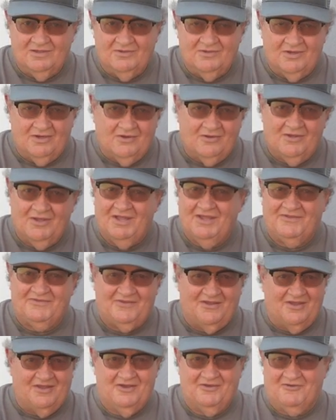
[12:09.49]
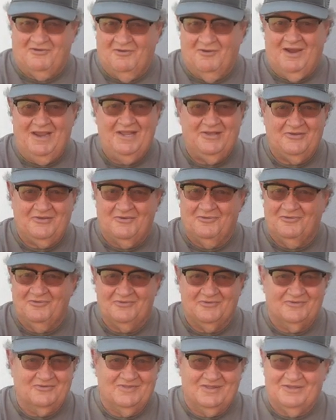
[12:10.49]
You know, it's a great
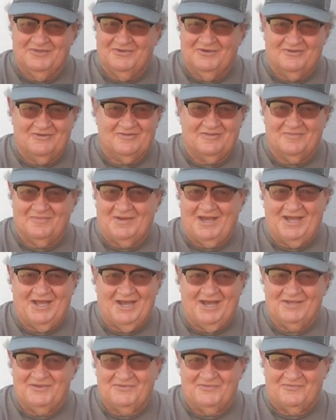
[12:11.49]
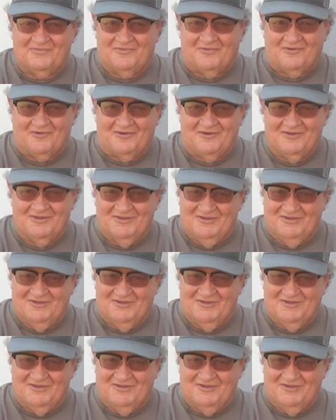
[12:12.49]
cooler that you don't have to buy ice for.